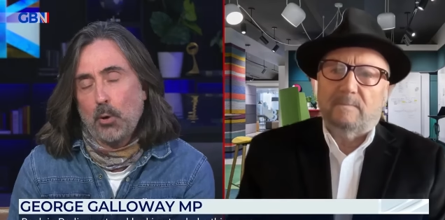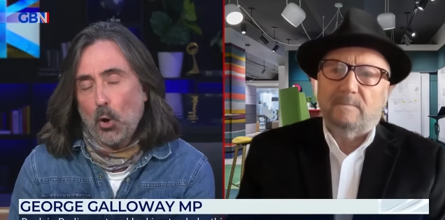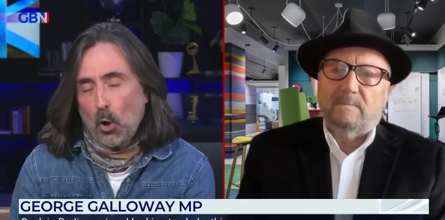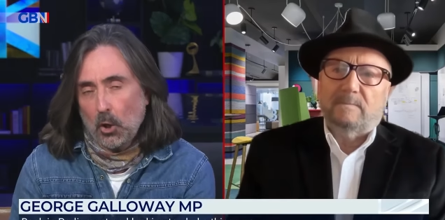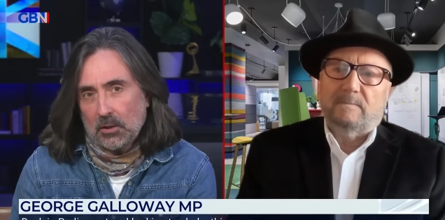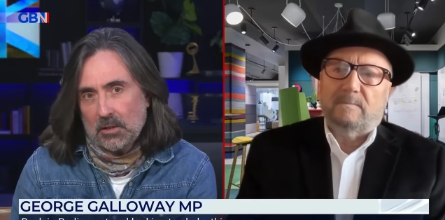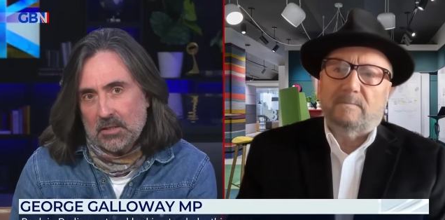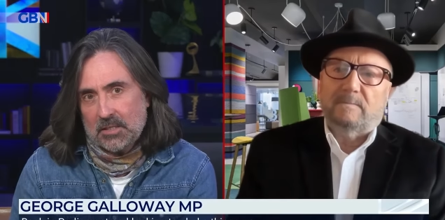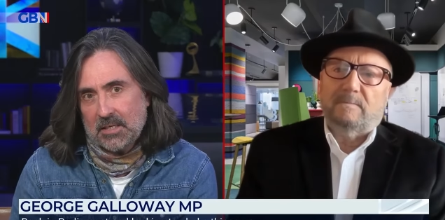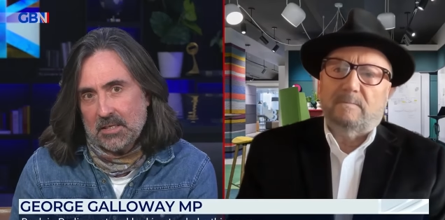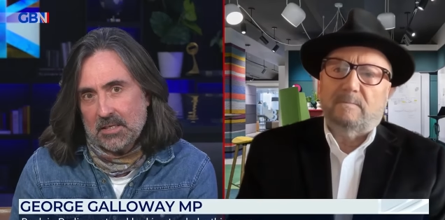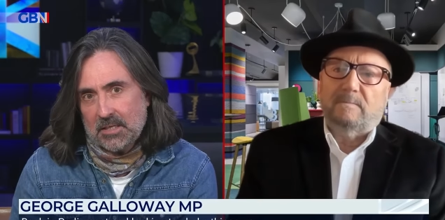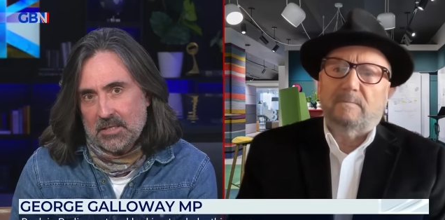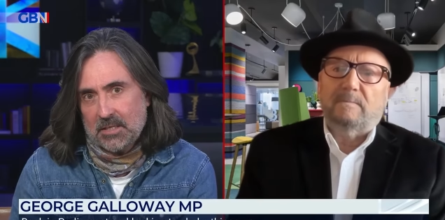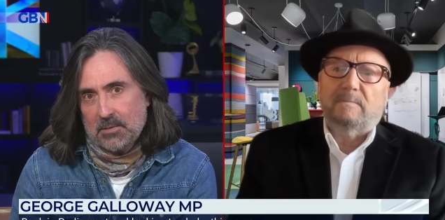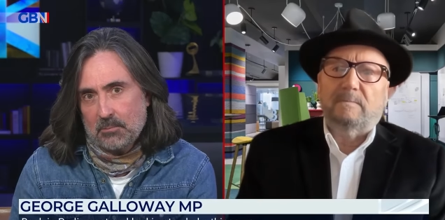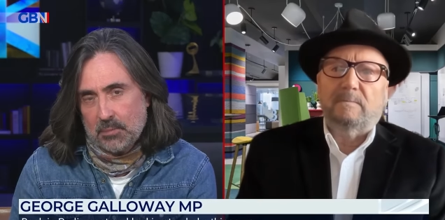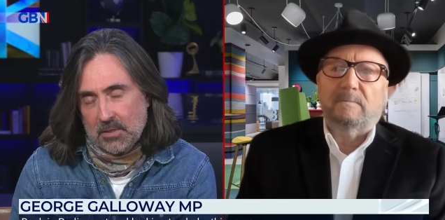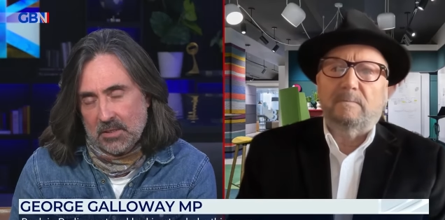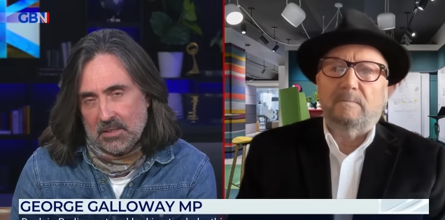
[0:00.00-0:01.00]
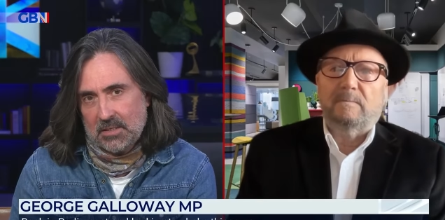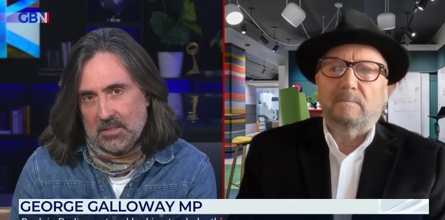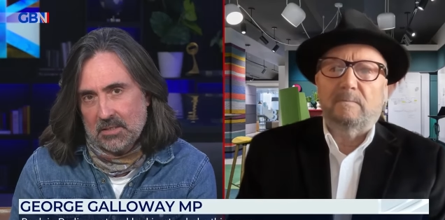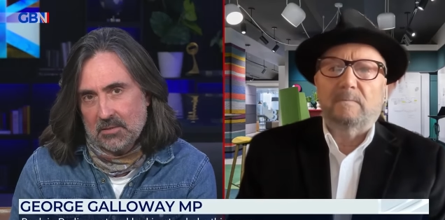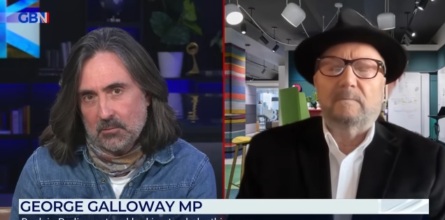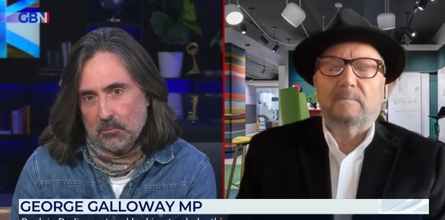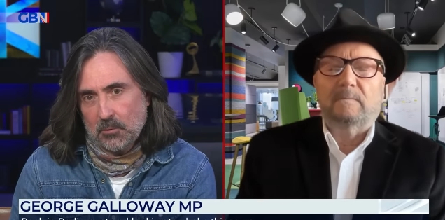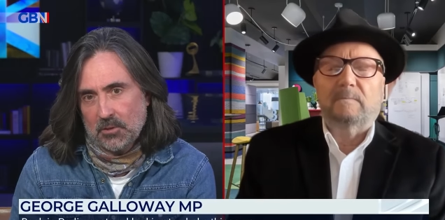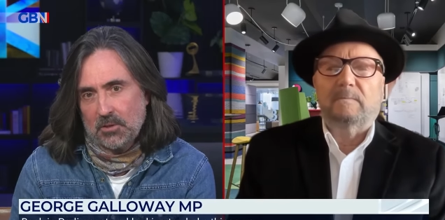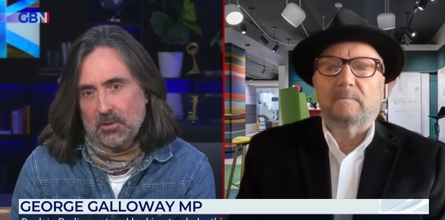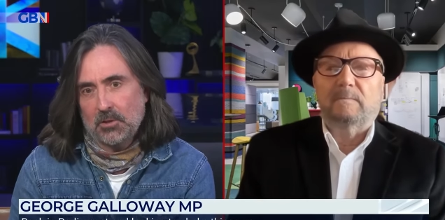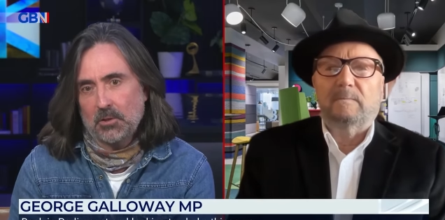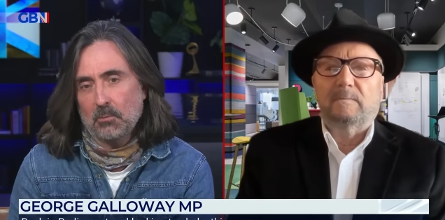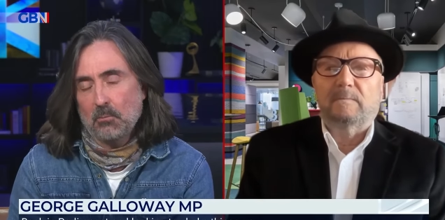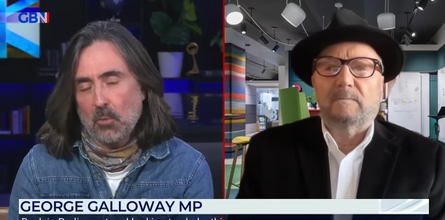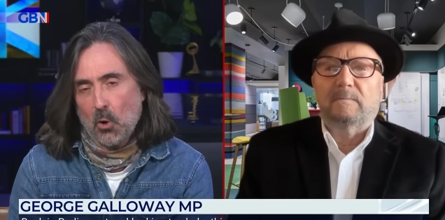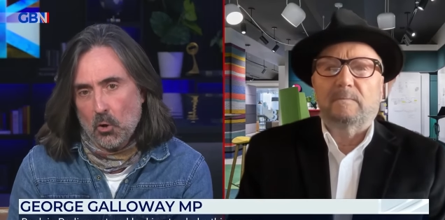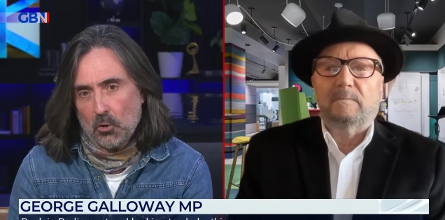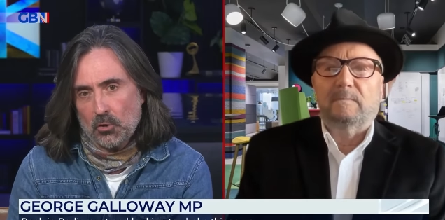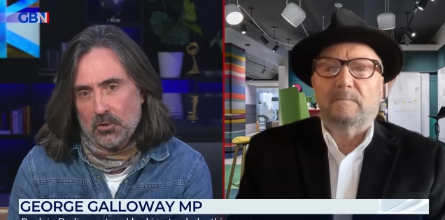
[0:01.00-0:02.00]
Speaker 1: politics in Britain, with
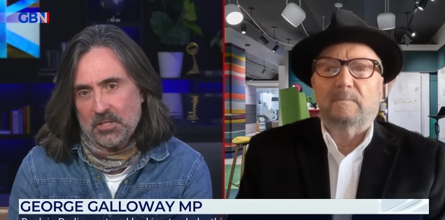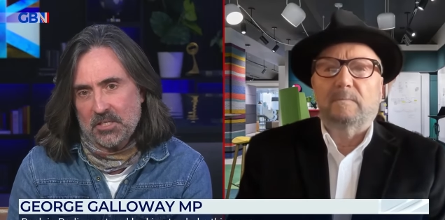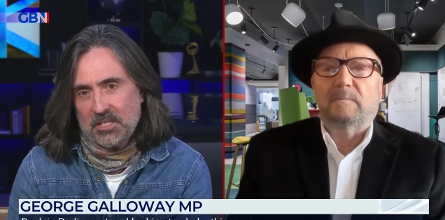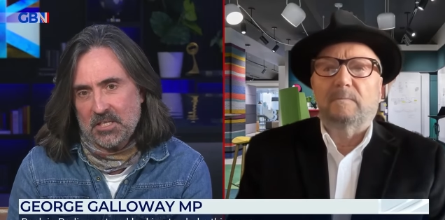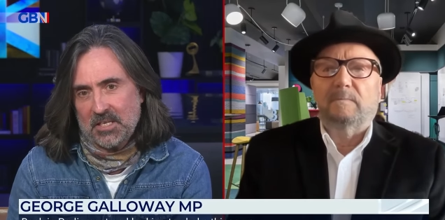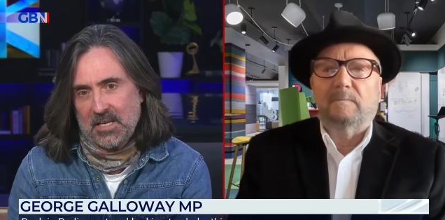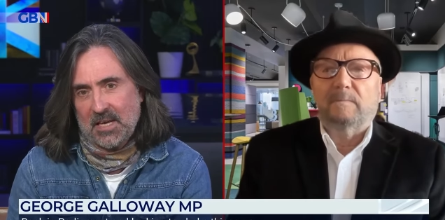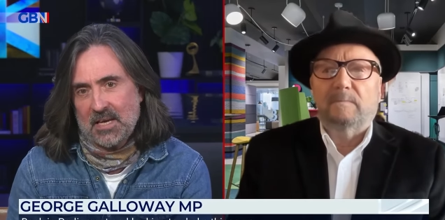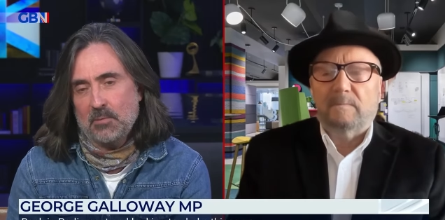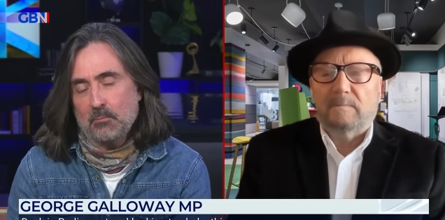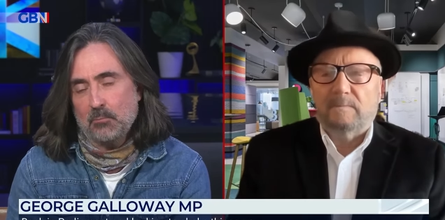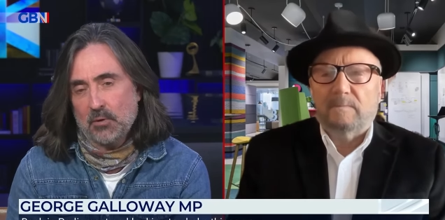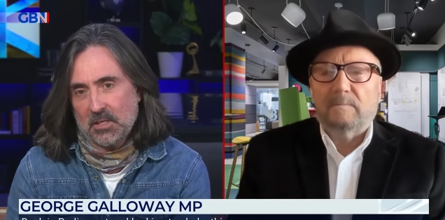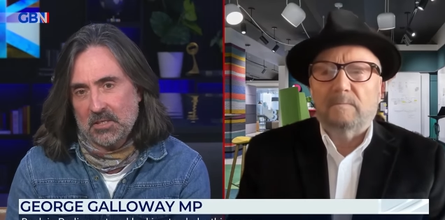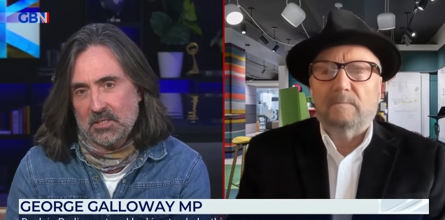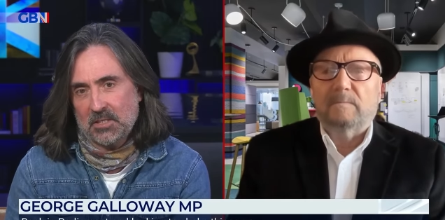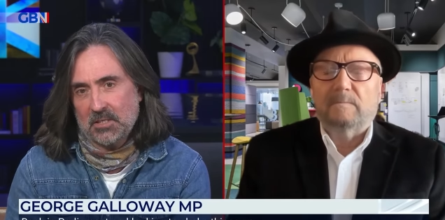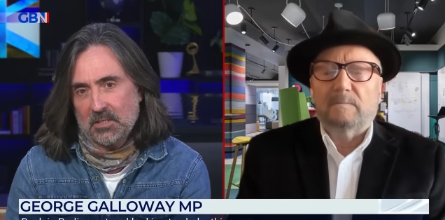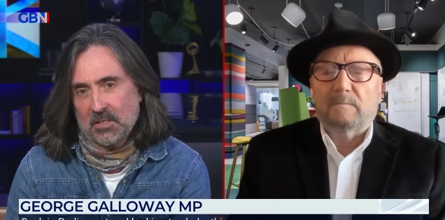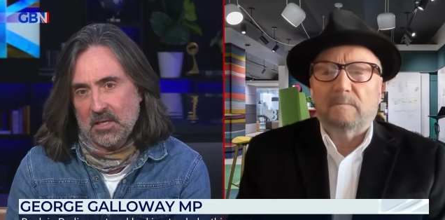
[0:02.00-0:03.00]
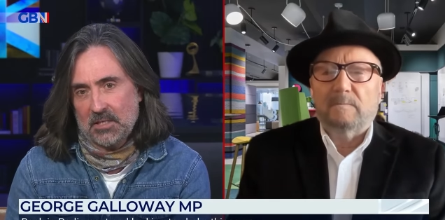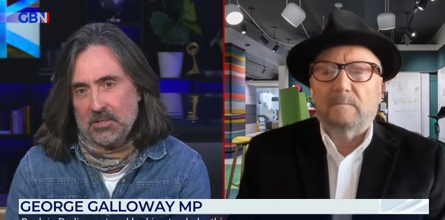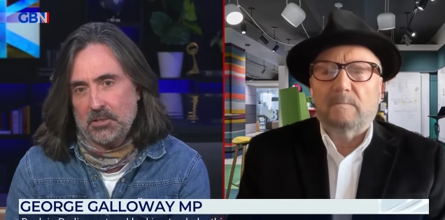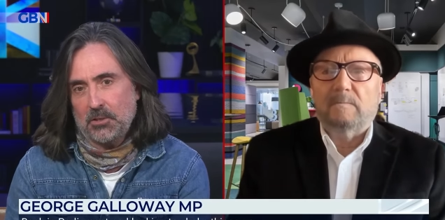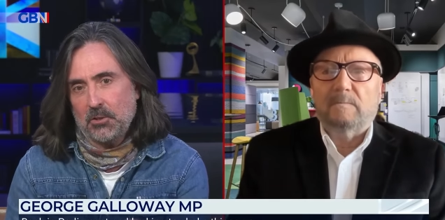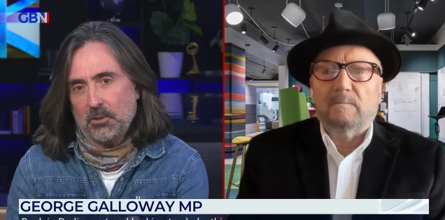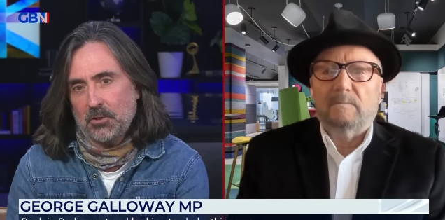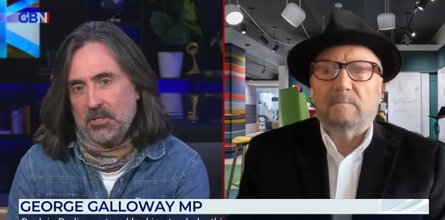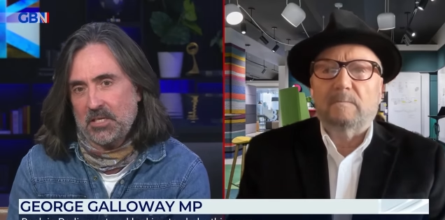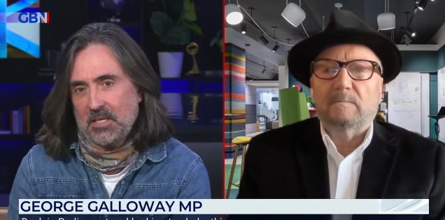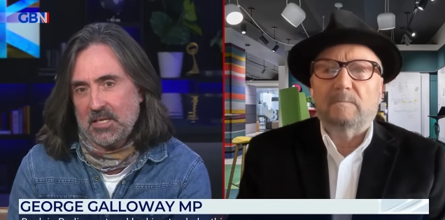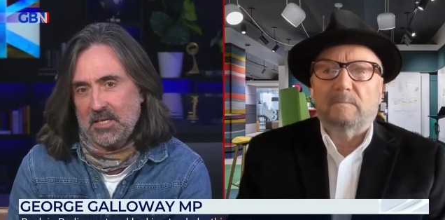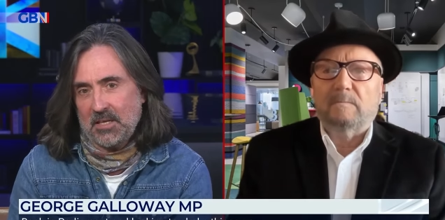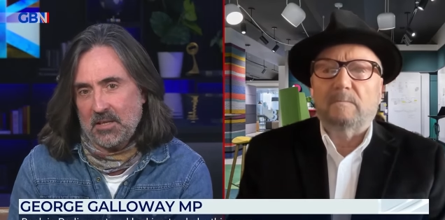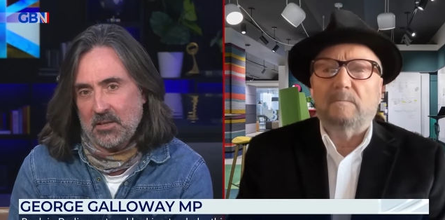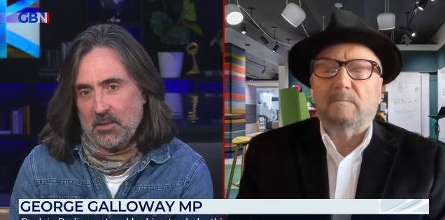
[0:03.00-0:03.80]
democracy in Britain? As you say,